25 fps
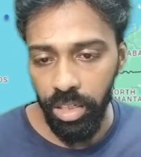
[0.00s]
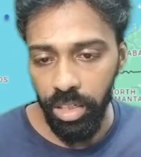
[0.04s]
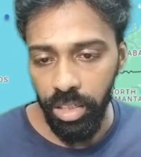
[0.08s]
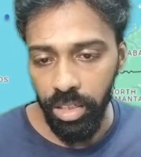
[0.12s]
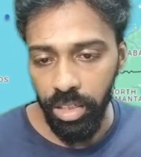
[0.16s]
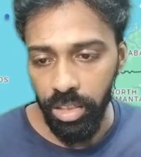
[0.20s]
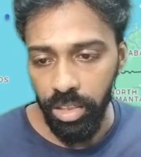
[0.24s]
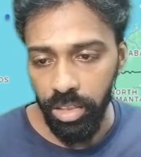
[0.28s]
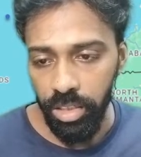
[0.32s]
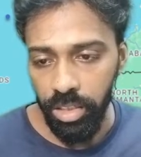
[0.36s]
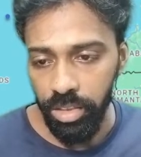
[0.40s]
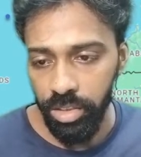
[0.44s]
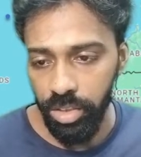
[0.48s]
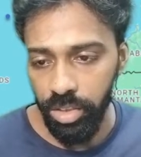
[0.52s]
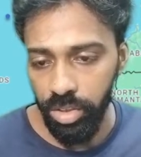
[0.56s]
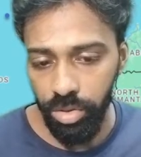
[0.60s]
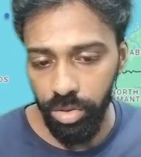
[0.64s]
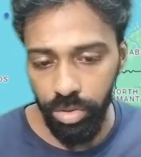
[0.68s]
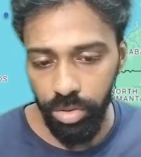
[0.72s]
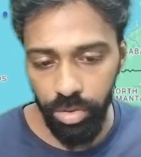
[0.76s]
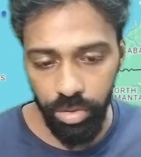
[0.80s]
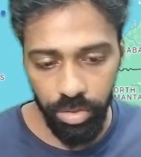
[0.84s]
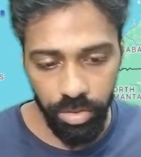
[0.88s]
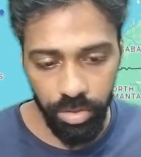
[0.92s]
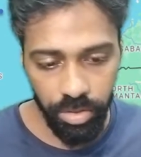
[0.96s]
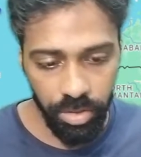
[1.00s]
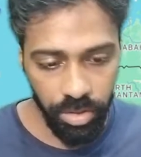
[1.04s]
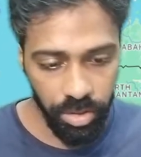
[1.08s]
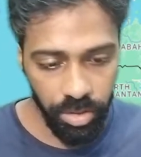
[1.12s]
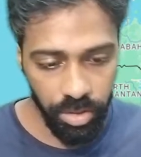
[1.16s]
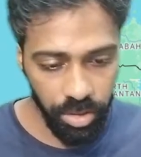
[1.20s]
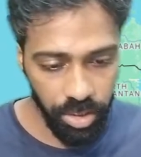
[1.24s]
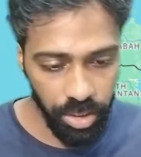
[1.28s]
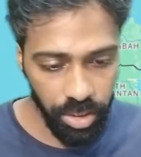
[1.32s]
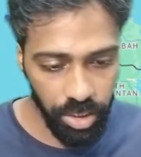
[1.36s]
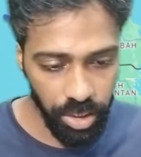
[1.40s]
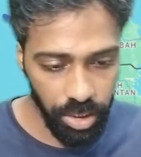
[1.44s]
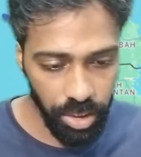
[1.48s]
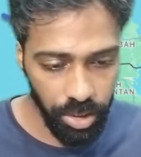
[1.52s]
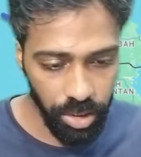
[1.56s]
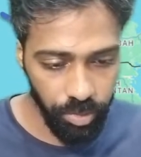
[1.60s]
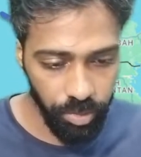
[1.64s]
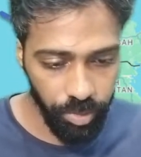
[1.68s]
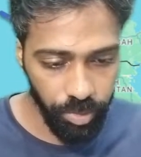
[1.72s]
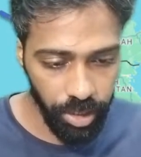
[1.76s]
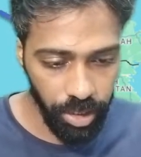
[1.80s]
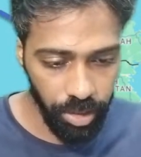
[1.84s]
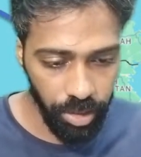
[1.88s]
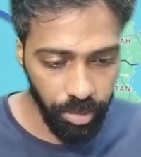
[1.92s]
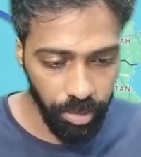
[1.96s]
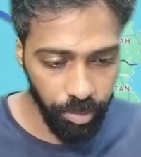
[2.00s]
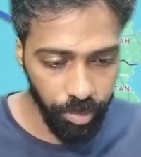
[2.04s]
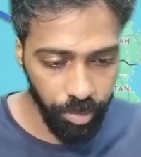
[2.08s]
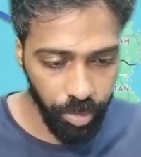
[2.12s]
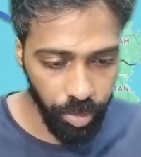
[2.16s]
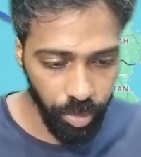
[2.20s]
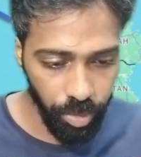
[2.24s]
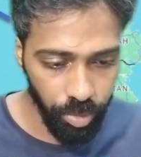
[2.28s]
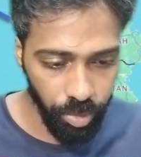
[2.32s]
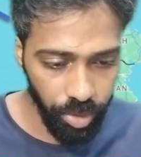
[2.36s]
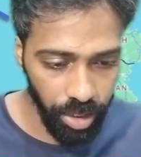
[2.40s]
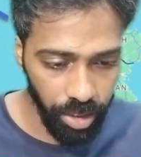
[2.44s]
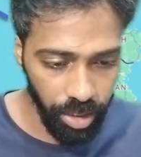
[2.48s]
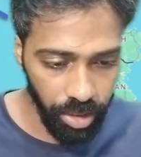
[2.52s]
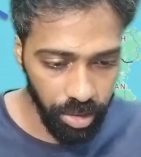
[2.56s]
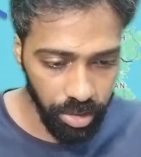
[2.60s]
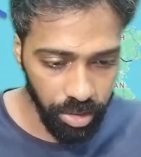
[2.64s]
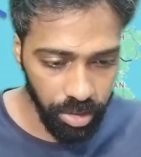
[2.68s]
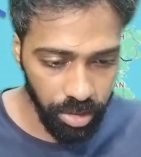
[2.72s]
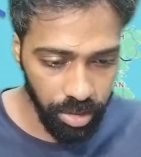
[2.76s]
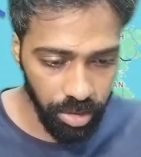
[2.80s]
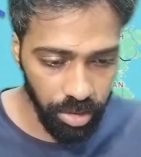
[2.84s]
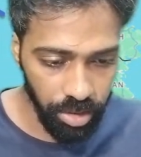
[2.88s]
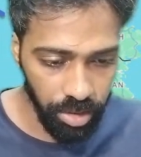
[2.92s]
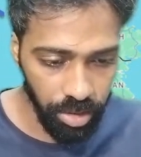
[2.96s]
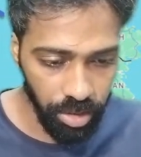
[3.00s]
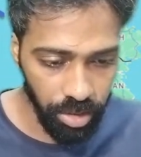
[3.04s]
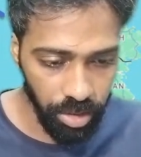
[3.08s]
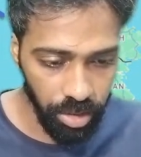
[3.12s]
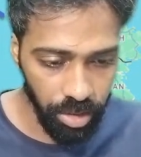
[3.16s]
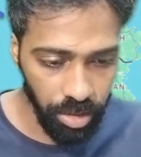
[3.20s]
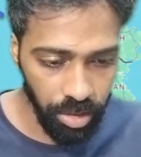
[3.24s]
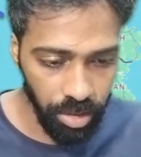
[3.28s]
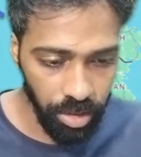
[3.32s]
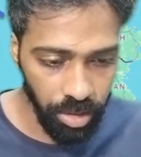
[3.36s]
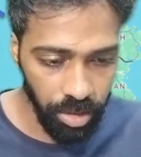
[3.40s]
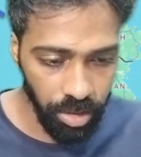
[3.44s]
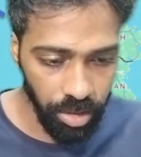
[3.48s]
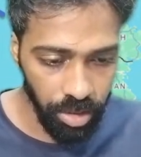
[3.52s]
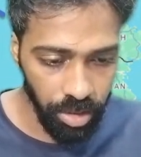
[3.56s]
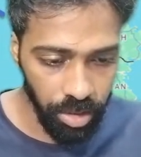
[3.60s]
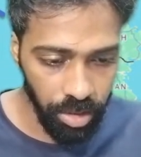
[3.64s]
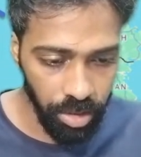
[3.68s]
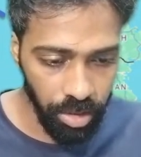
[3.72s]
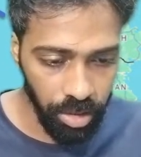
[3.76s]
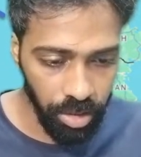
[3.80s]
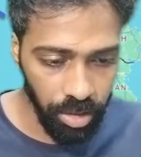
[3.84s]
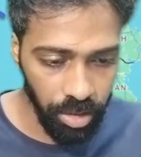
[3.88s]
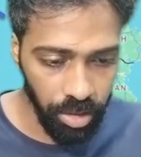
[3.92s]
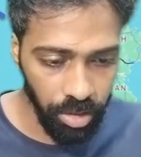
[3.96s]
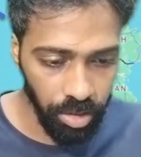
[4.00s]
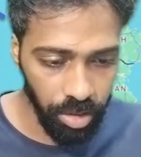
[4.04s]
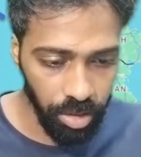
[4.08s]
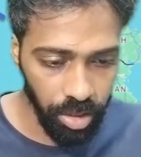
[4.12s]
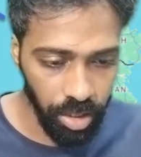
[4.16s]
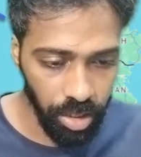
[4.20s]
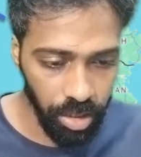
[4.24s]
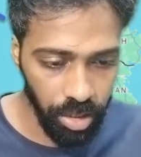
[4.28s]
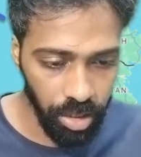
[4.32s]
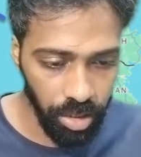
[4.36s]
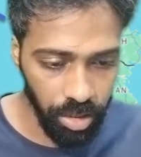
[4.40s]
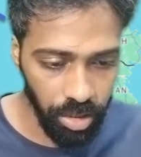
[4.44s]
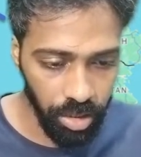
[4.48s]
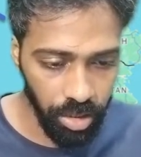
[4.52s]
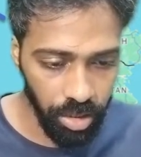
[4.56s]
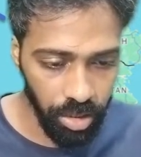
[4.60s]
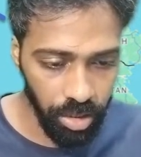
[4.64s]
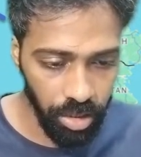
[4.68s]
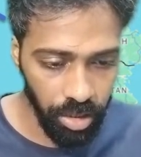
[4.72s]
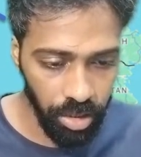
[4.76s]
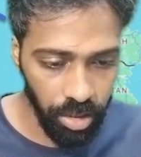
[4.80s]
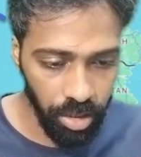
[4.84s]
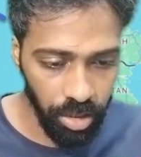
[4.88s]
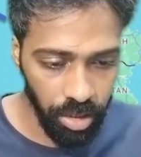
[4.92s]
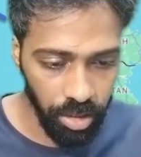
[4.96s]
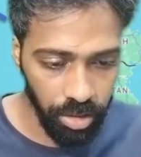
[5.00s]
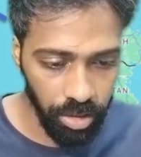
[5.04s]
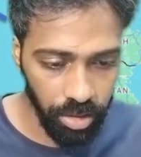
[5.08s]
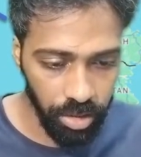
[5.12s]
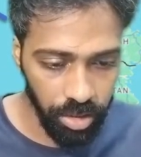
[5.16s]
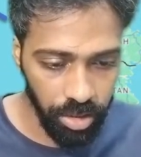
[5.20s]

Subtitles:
So this is where Brunei is. Okay, this is